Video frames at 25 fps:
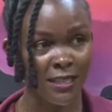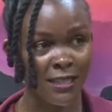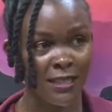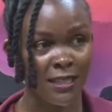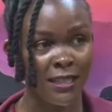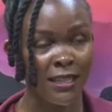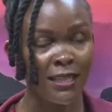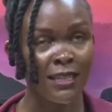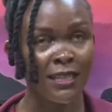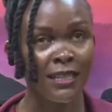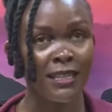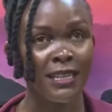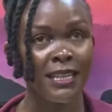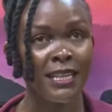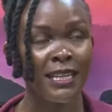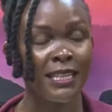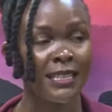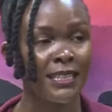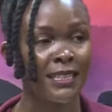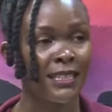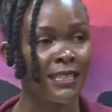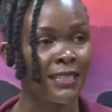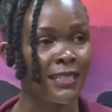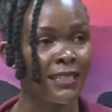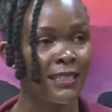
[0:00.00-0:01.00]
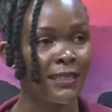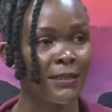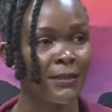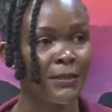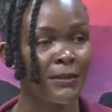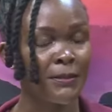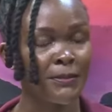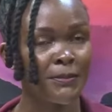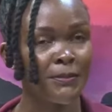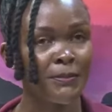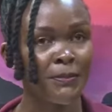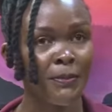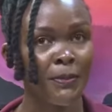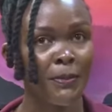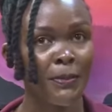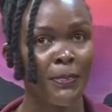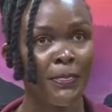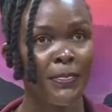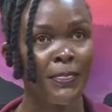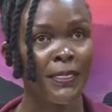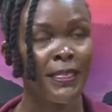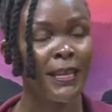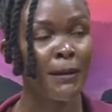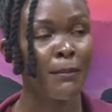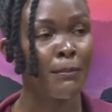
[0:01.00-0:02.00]
like
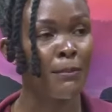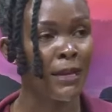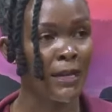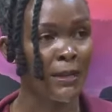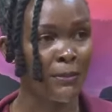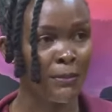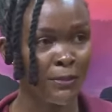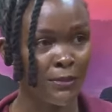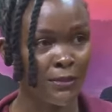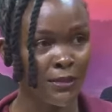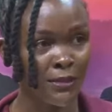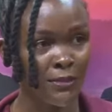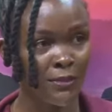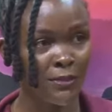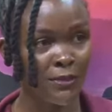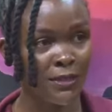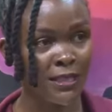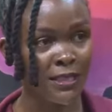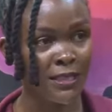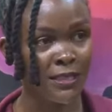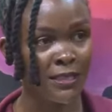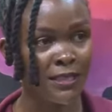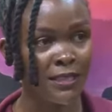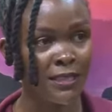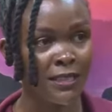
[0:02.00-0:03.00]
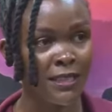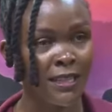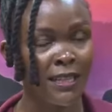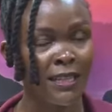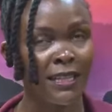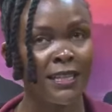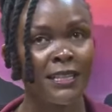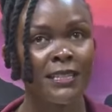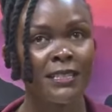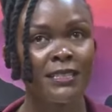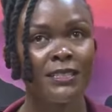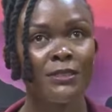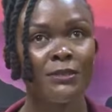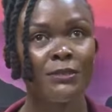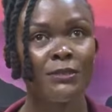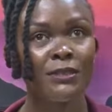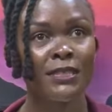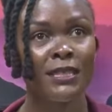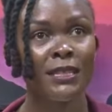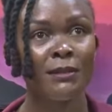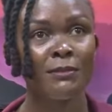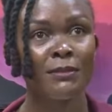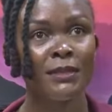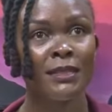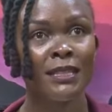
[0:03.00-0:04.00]
their Bible stories. So
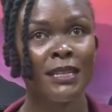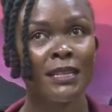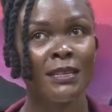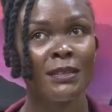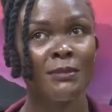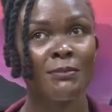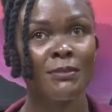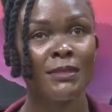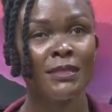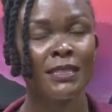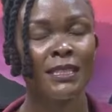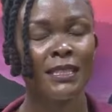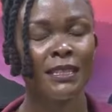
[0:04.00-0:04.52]
sometimes